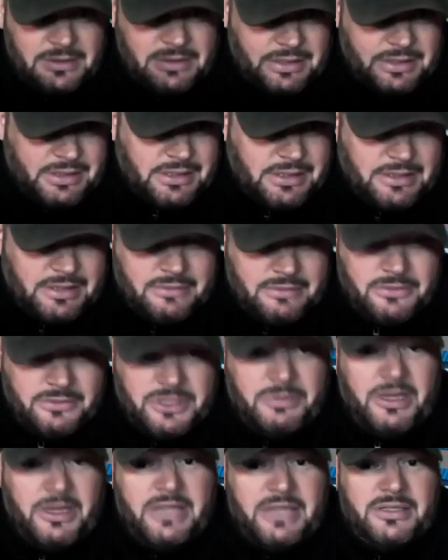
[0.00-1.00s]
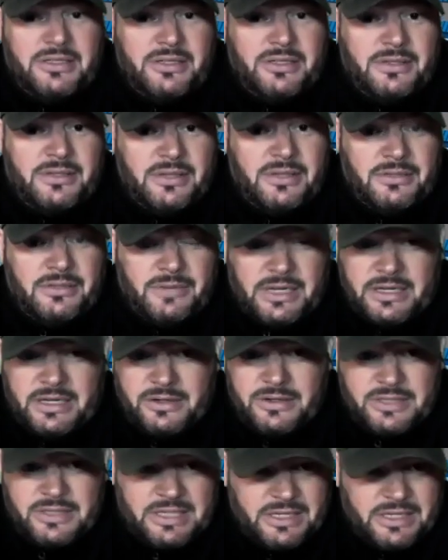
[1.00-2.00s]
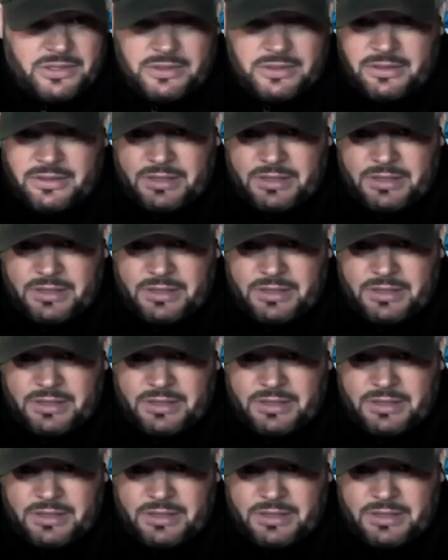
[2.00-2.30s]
responses to the virus actually